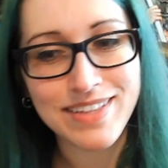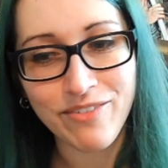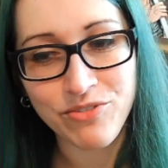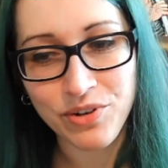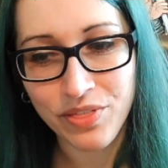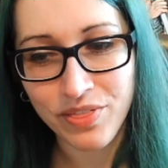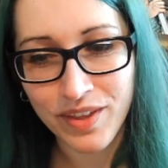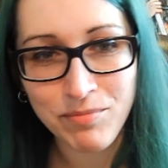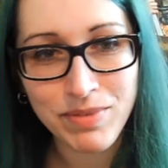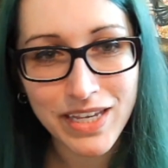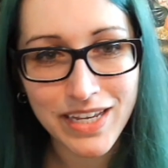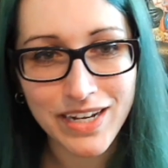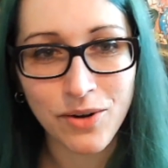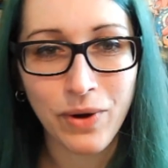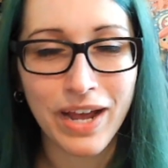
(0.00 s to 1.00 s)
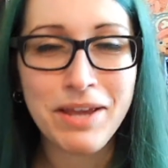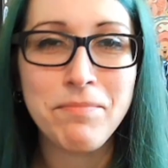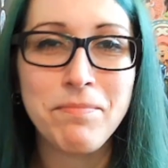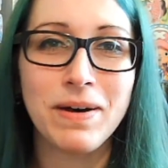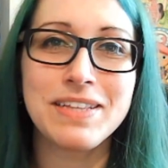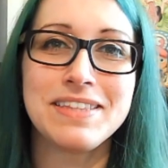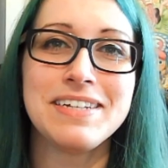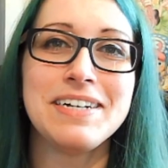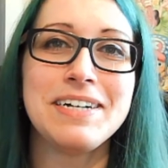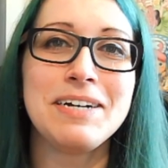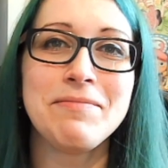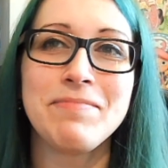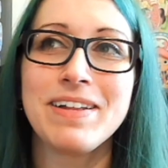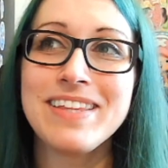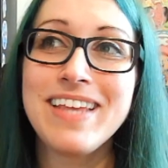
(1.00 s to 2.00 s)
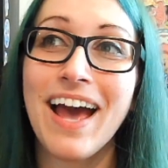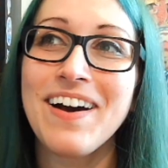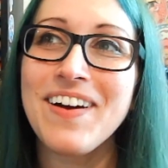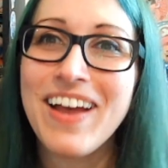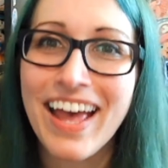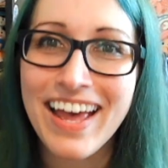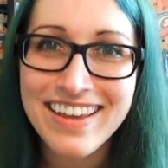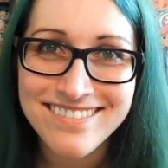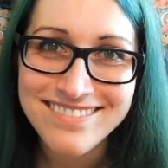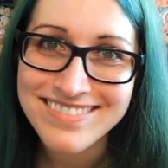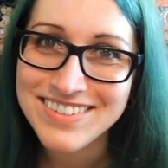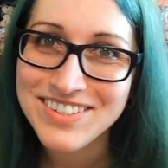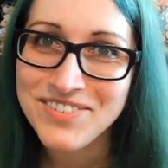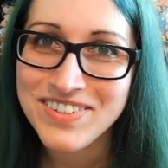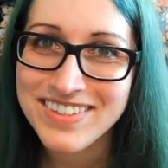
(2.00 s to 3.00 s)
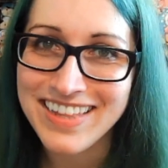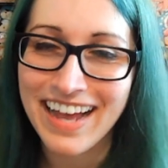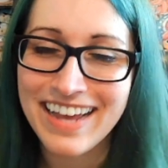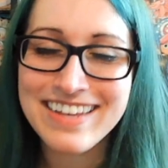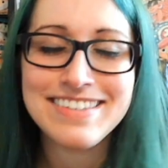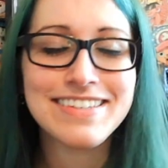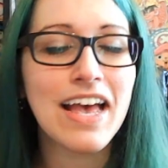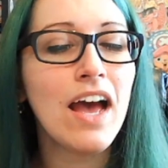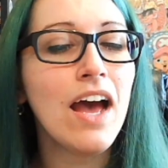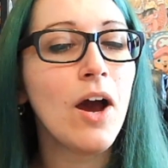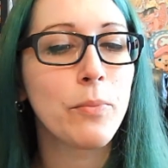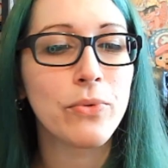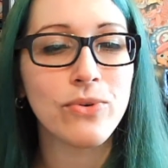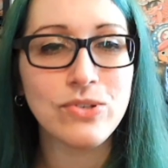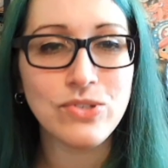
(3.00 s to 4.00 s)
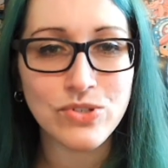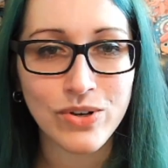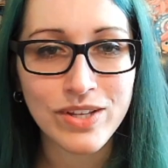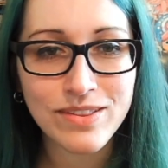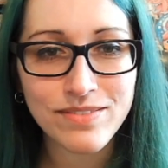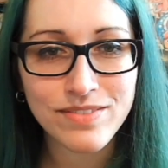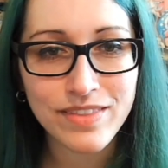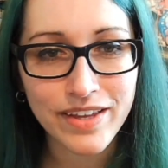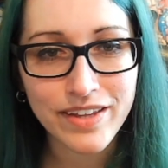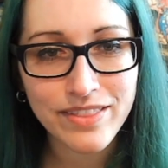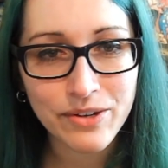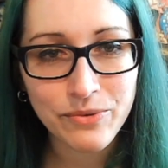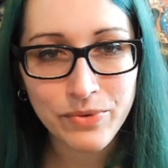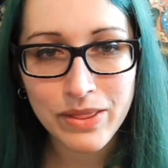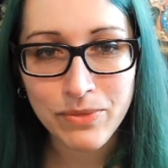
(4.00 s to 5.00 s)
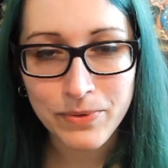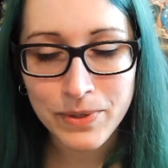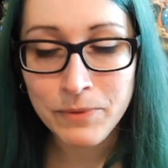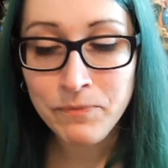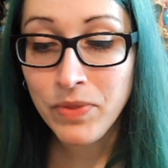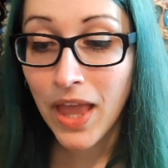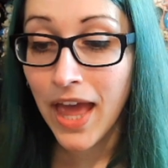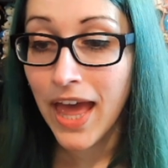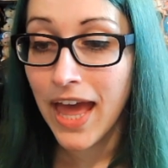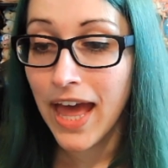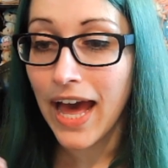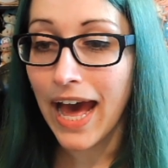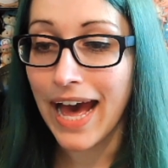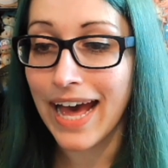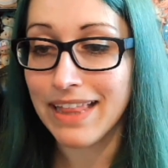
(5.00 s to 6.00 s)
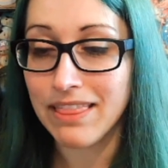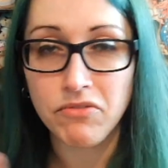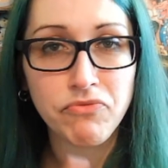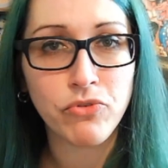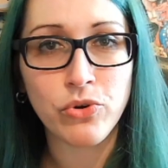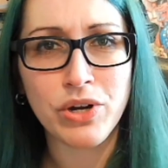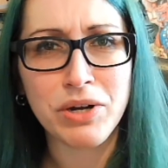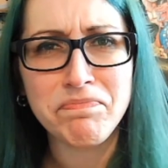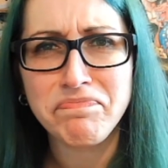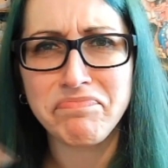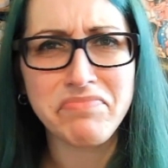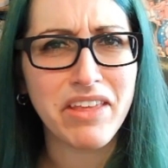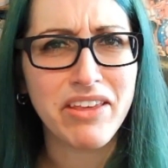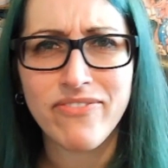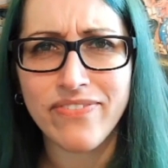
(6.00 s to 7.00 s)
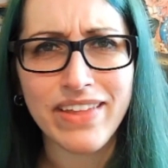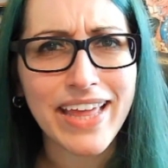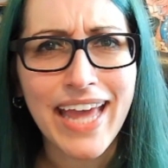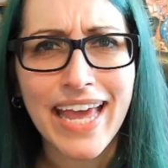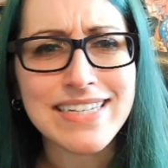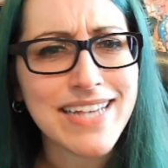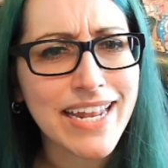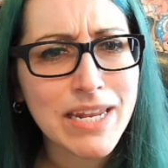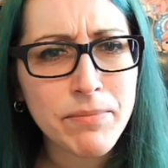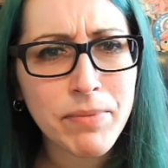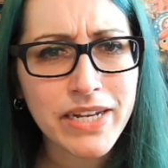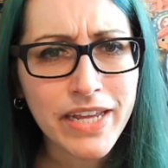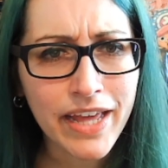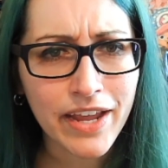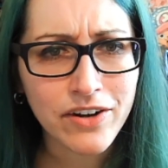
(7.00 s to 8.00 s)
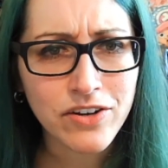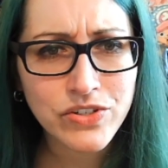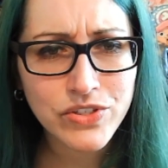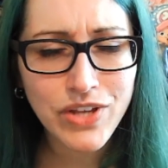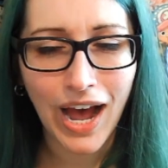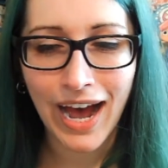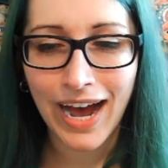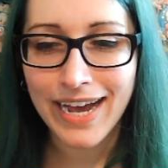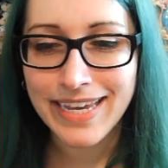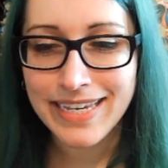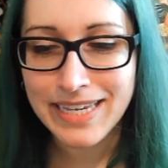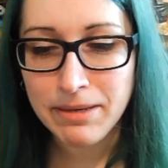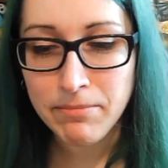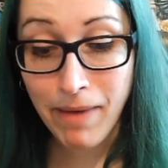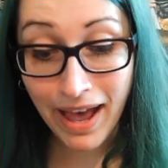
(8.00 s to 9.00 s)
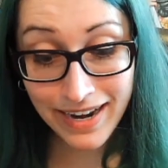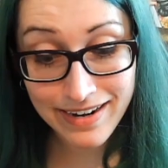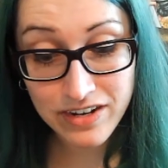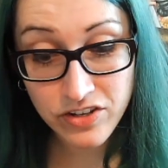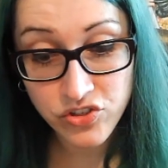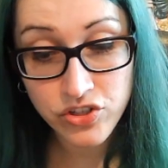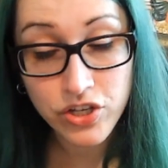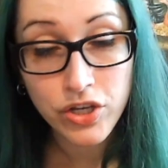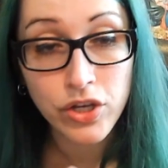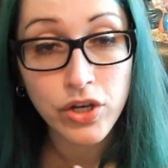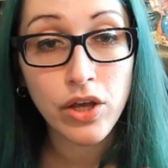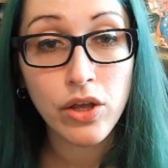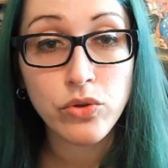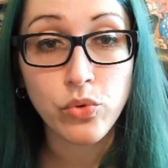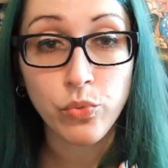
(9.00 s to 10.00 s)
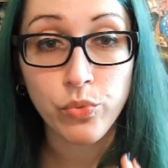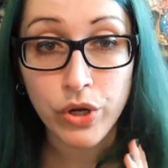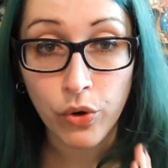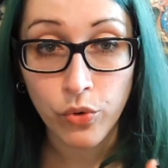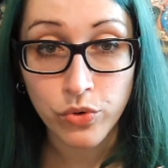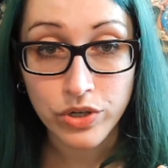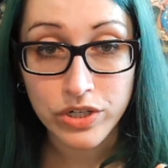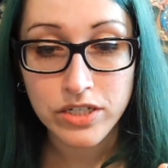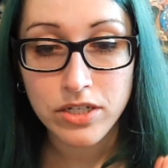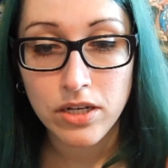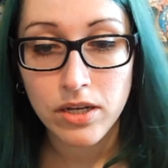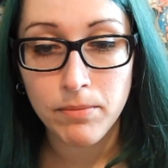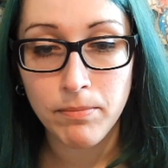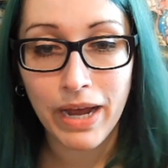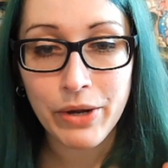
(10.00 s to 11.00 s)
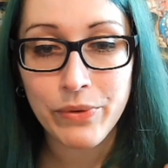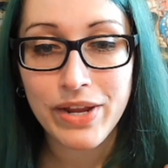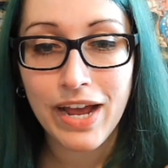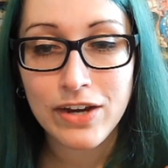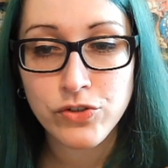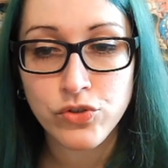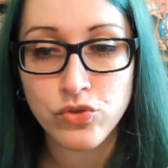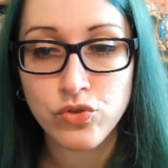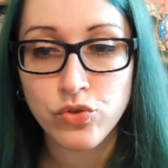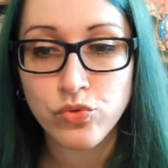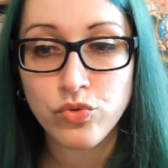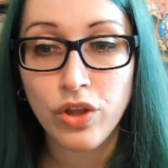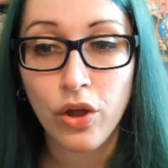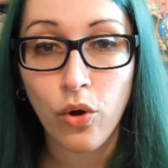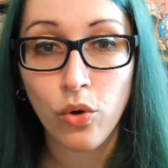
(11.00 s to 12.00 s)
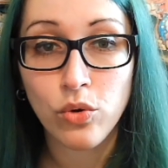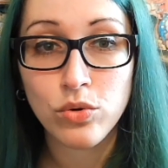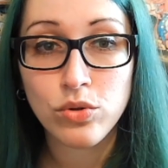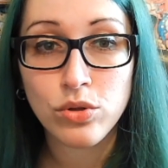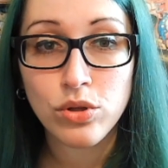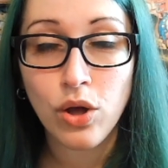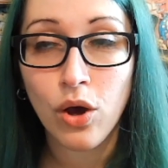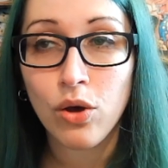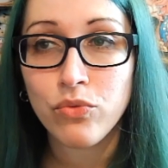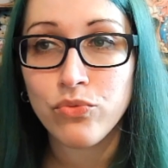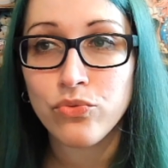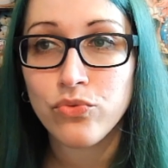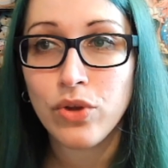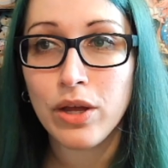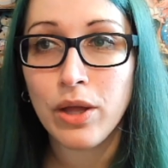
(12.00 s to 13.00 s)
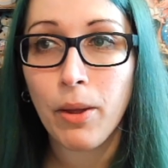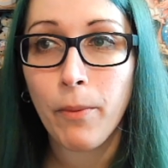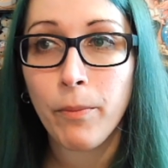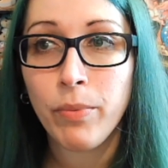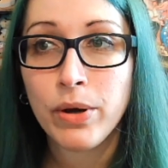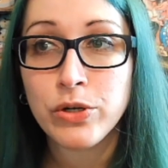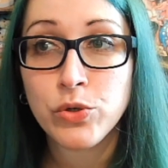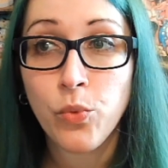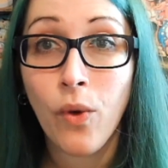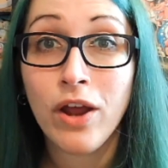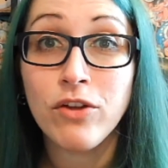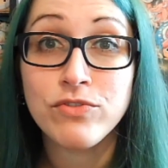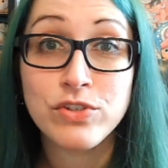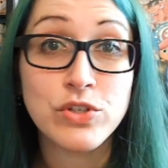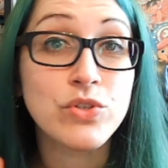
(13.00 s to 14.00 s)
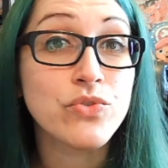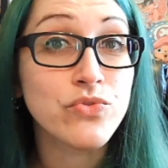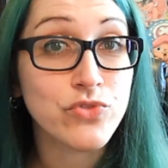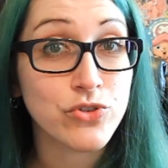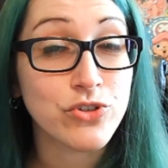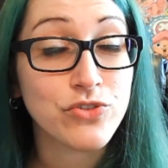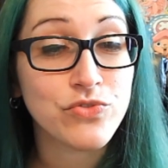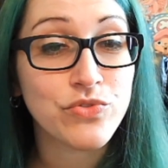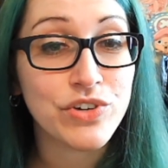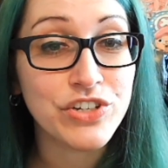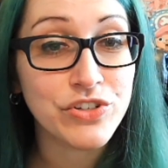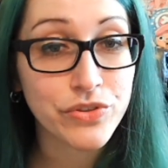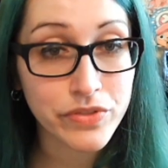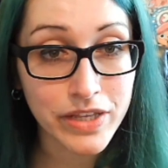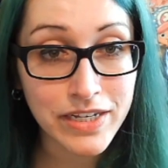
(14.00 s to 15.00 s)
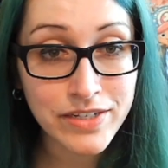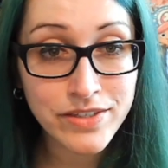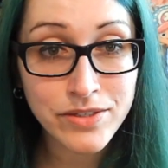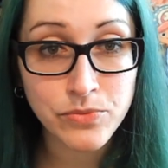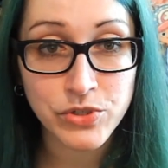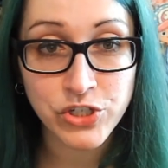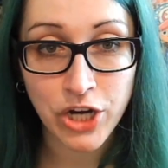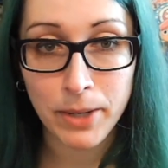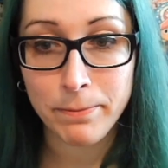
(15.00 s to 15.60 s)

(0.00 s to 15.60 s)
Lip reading: everything being away. But yeah, okay. This was nice. Hope you enjoyed the read-through. And in case anybody cares, I managed to record my reaction to the whole of part one of season four of Stranger Things, which I